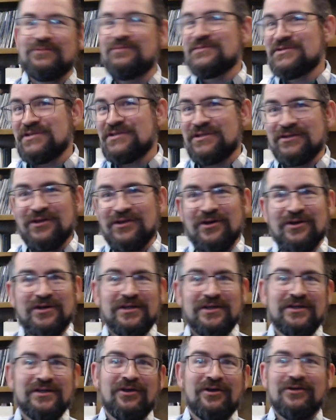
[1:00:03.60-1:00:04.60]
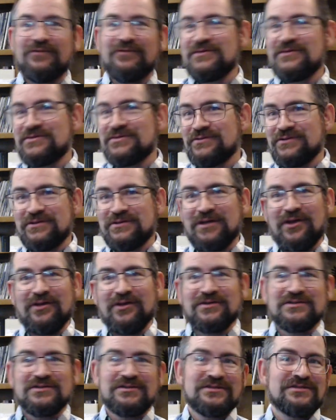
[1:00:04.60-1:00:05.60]
machine learning, artificial
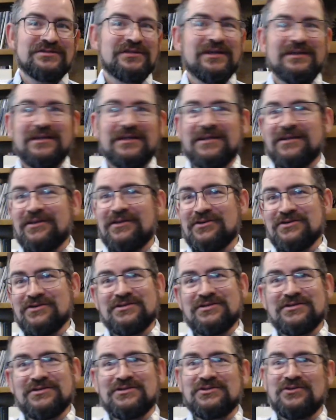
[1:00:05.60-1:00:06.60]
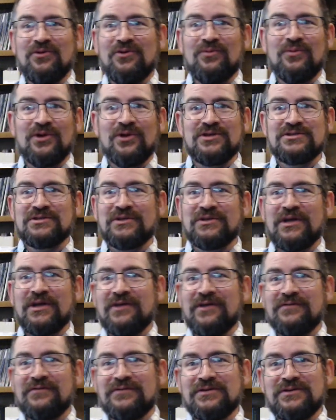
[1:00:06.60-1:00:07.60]
intelligence, I think there's just so much
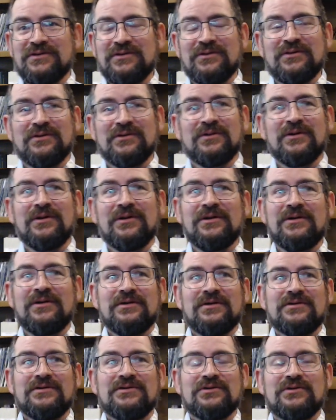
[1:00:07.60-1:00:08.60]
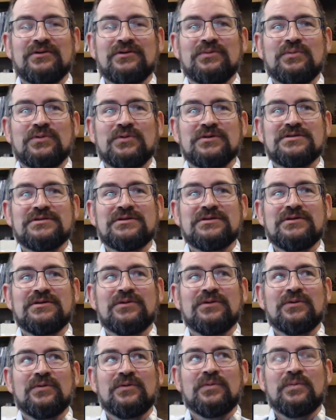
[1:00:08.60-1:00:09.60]
left to
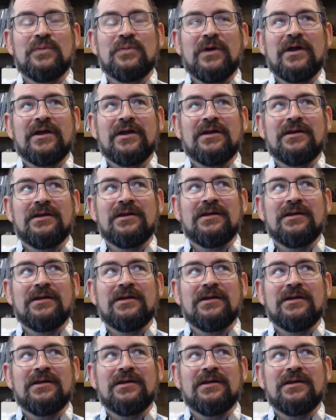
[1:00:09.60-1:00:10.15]
pursue. But